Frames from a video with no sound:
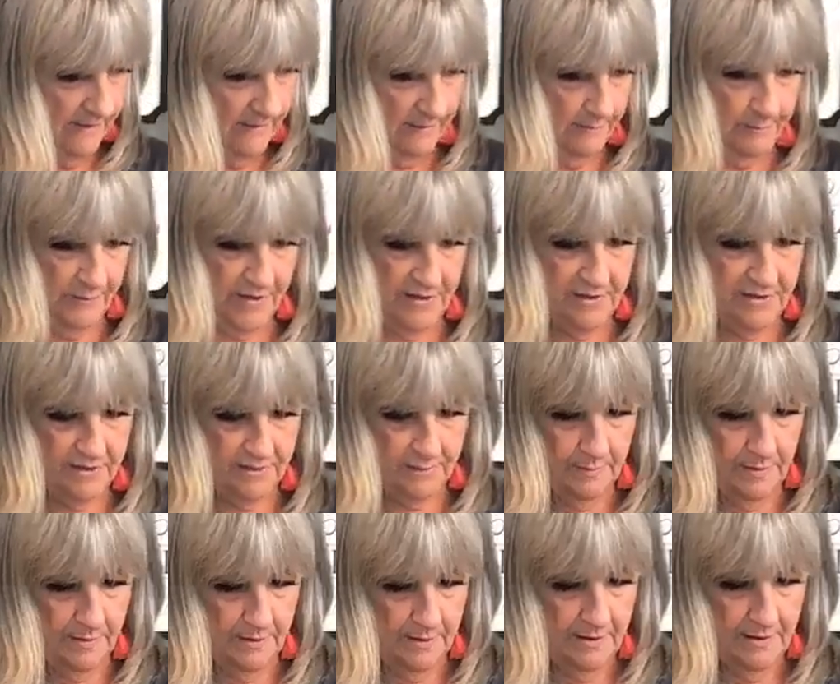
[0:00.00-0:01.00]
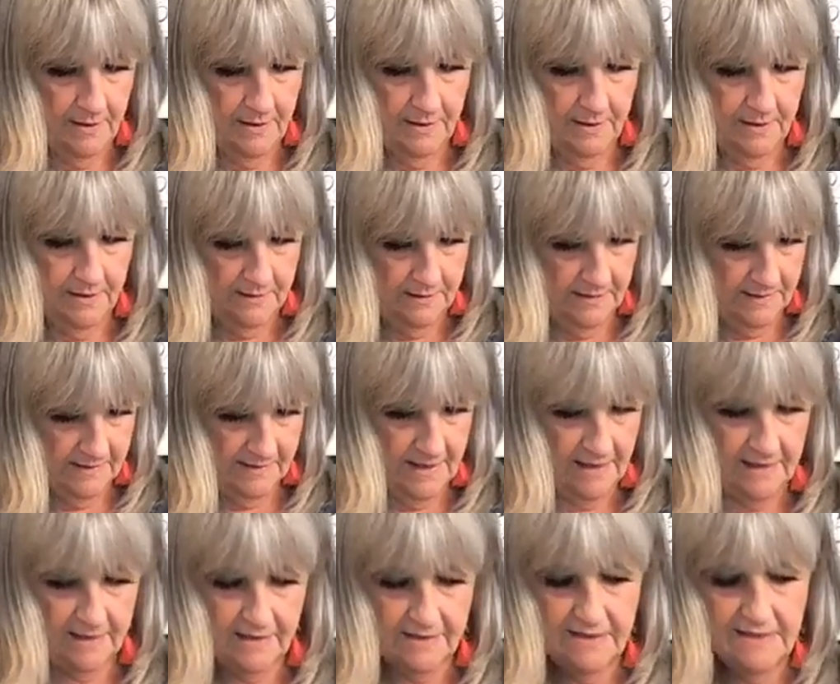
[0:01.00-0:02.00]
Just to have a bunch,
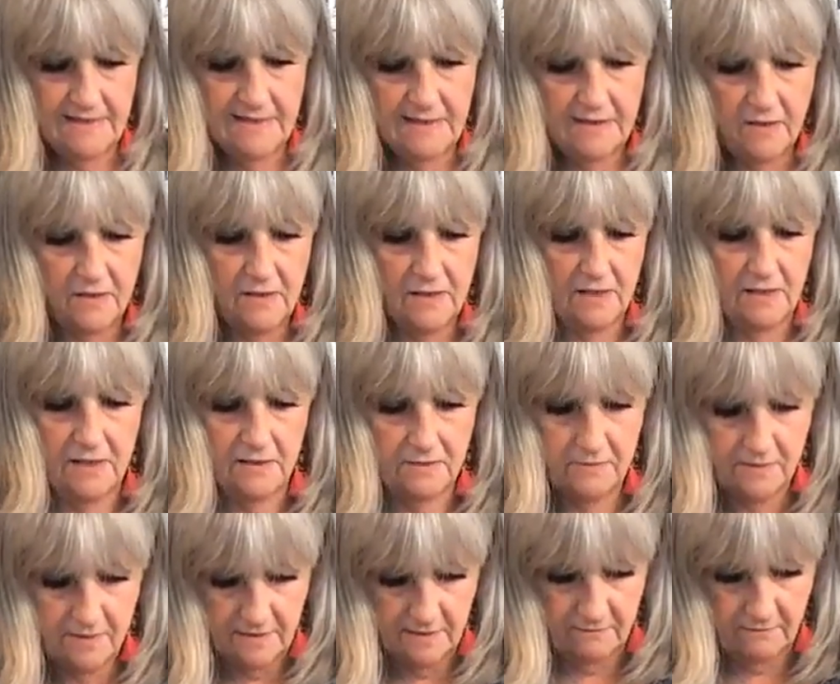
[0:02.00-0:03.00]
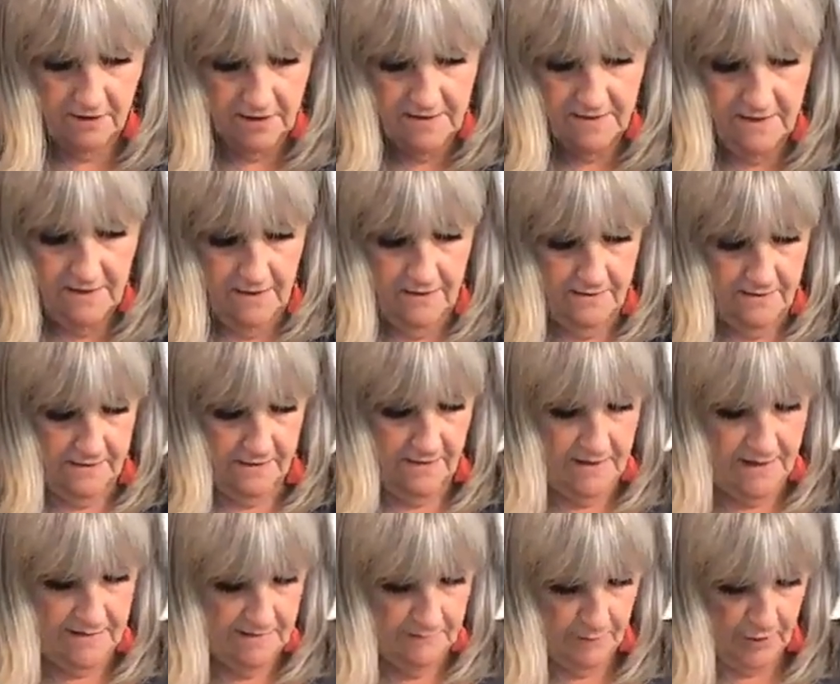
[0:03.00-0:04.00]
just because he's starting to lose it right
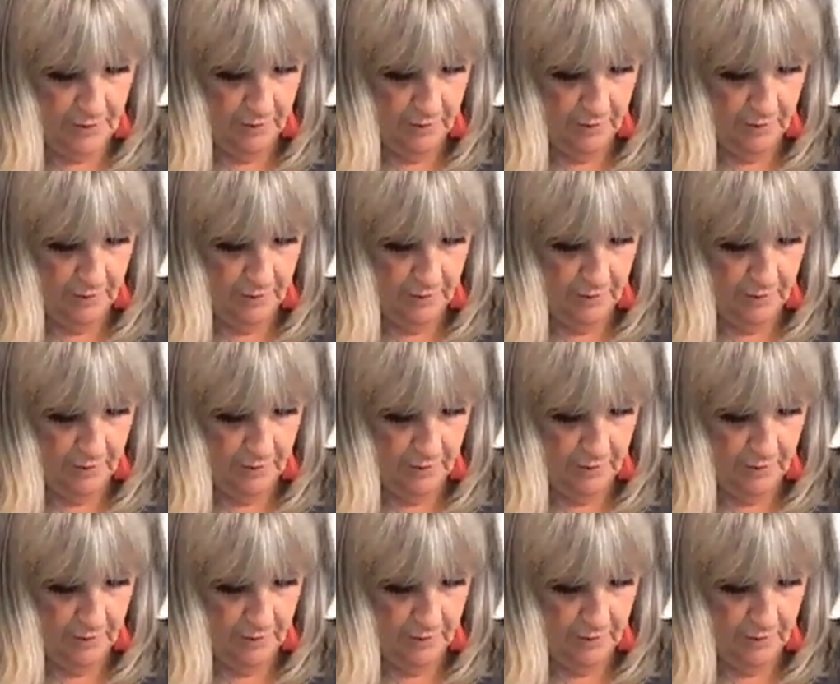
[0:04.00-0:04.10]
there.